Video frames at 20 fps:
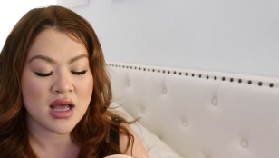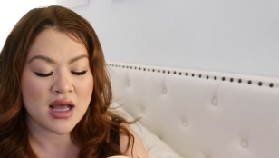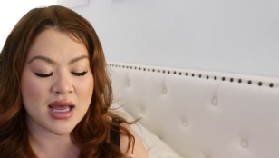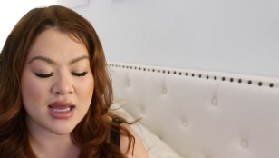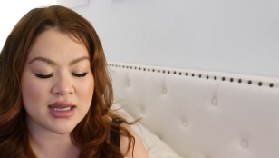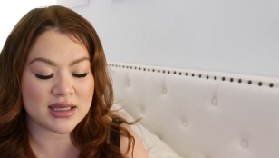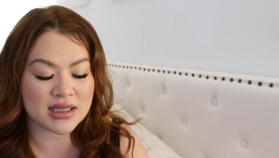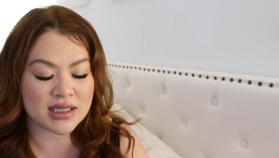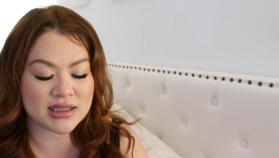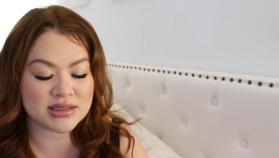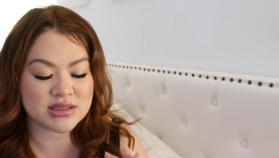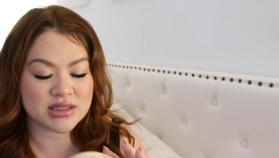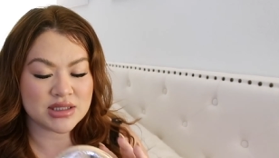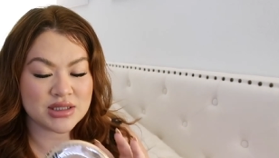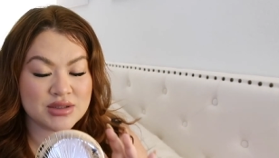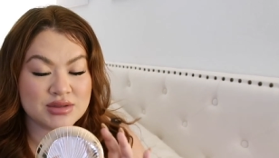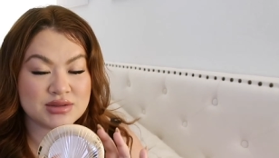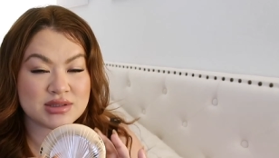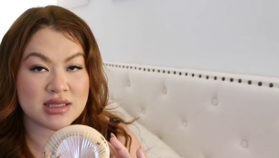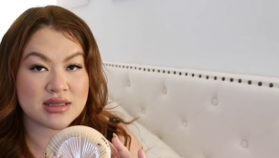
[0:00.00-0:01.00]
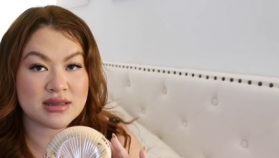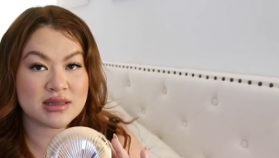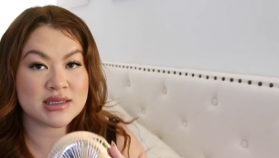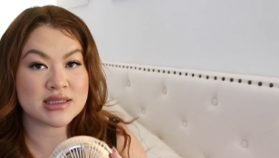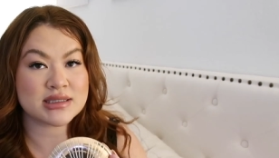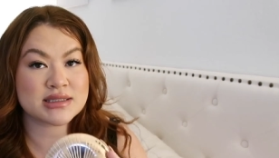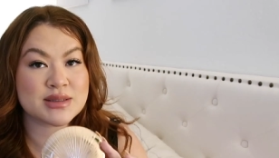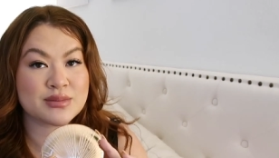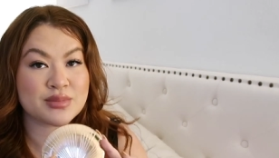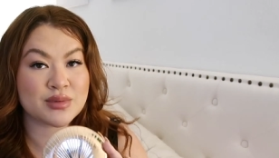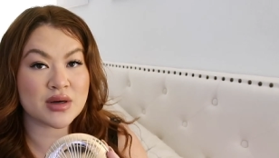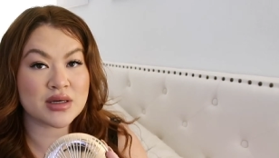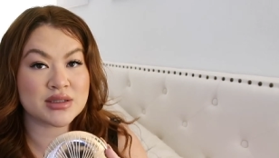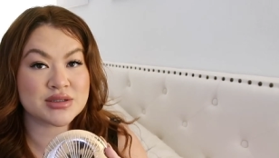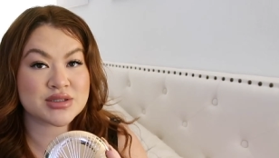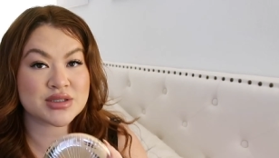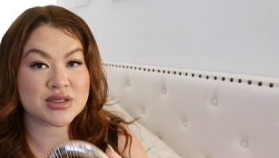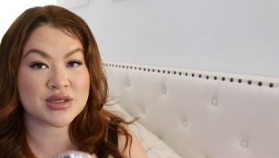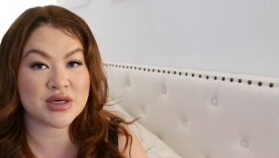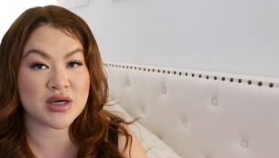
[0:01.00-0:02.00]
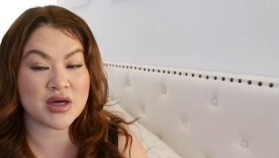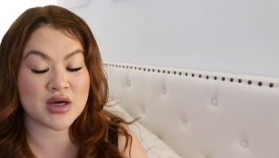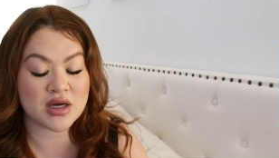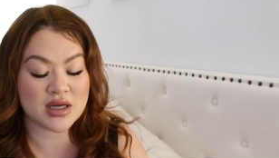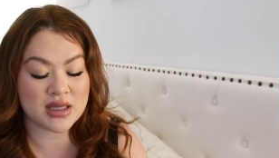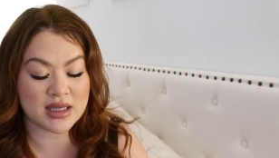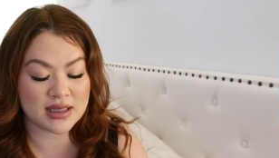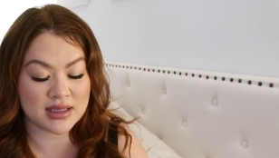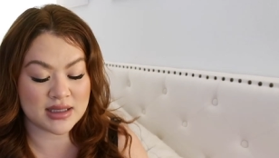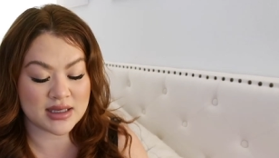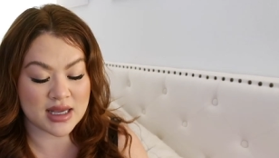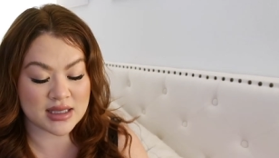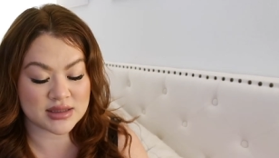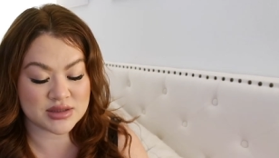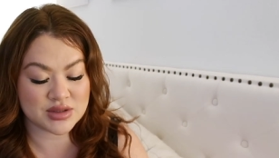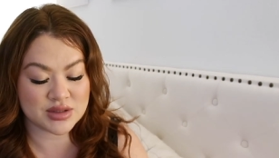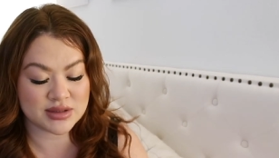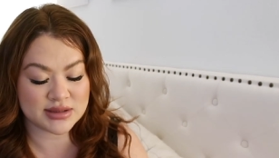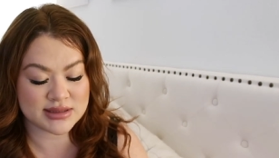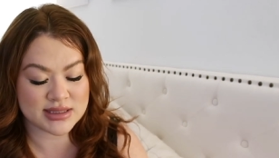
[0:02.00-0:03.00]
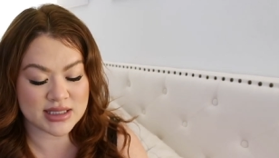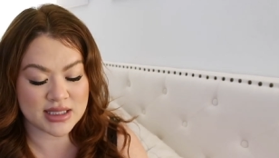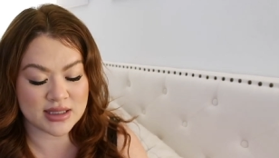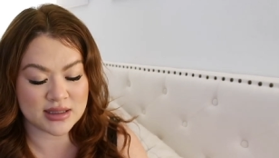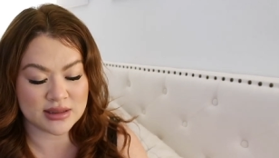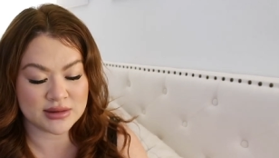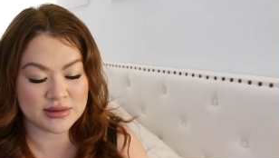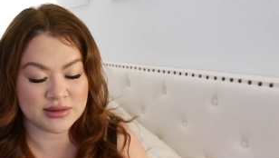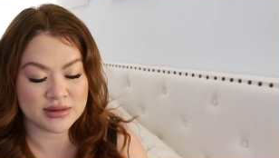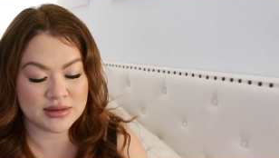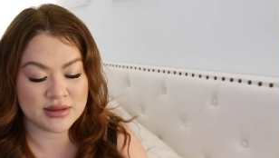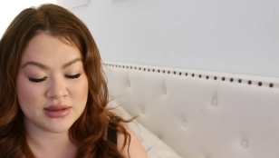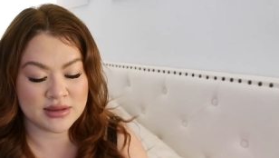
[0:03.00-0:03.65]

I like to use this bronzer, y'all, and as you can tell,